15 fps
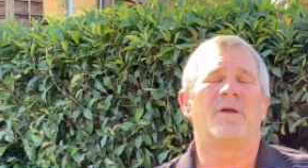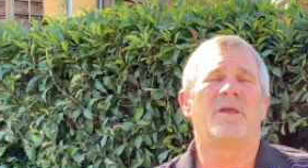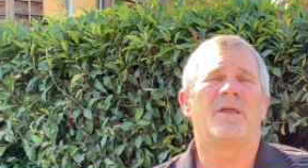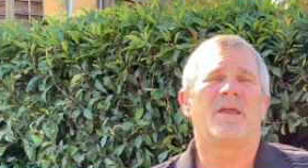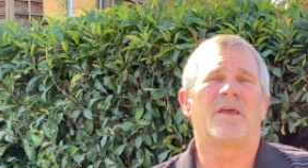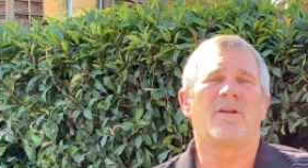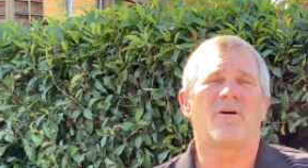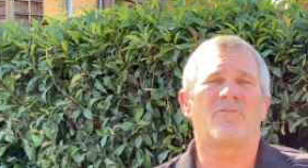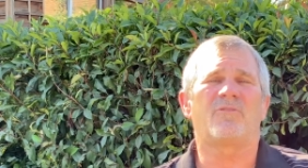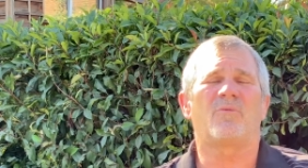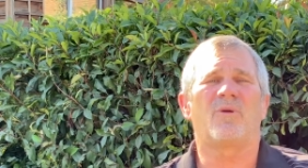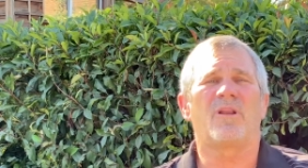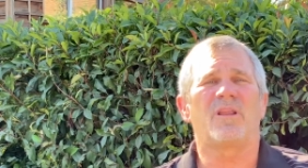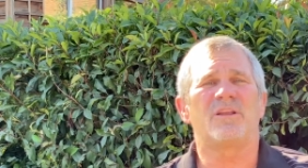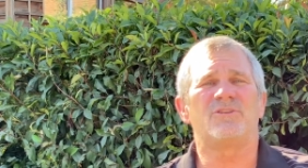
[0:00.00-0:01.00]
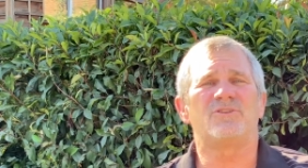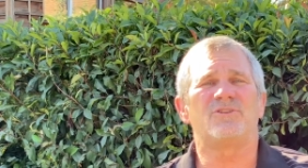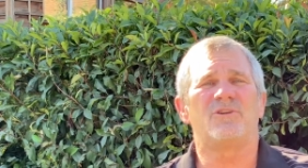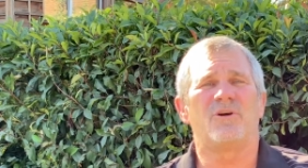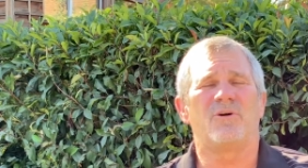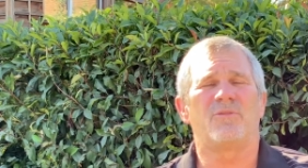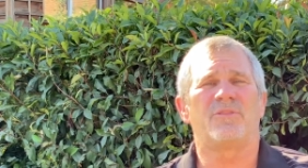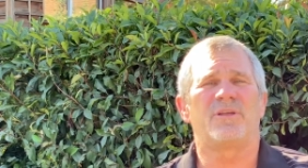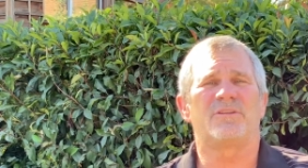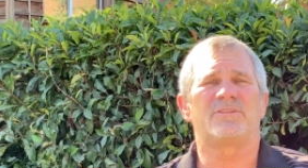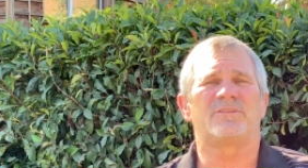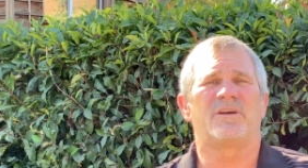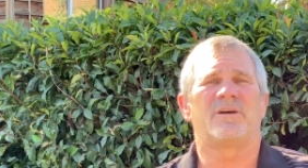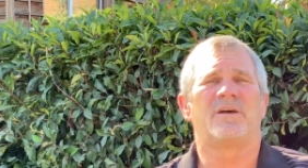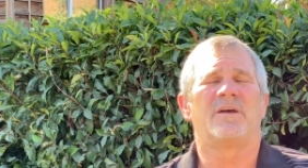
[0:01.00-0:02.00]
And also want to let you know
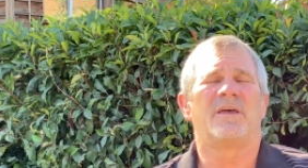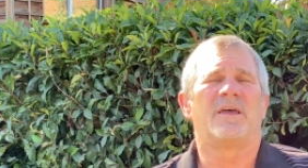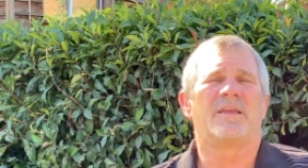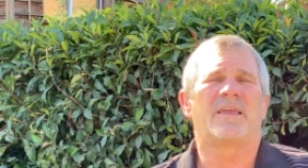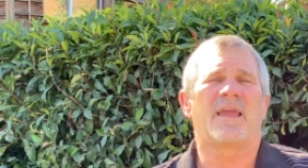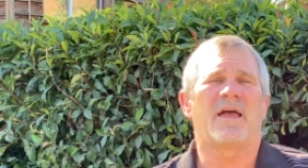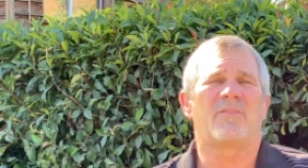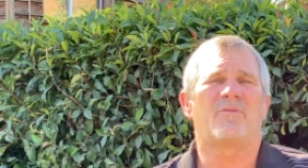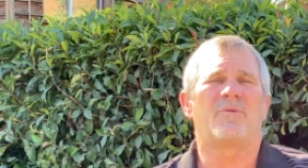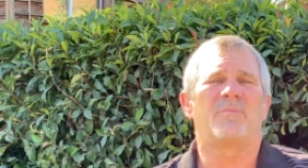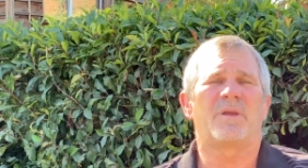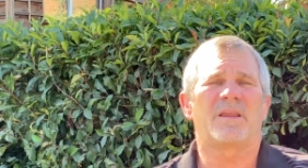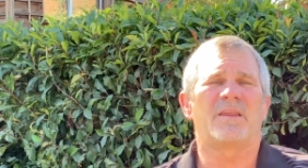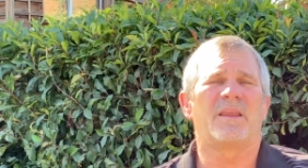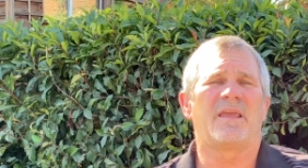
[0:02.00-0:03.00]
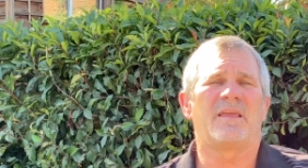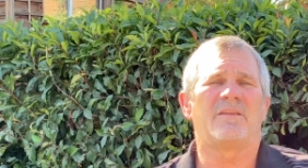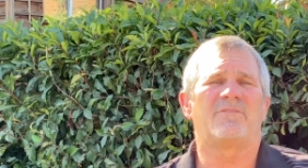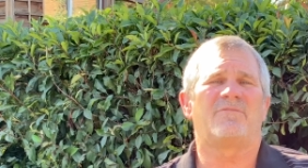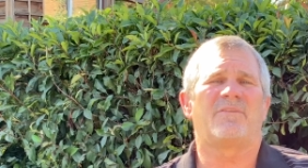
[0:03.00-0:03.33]
that uh, Catherine McNay's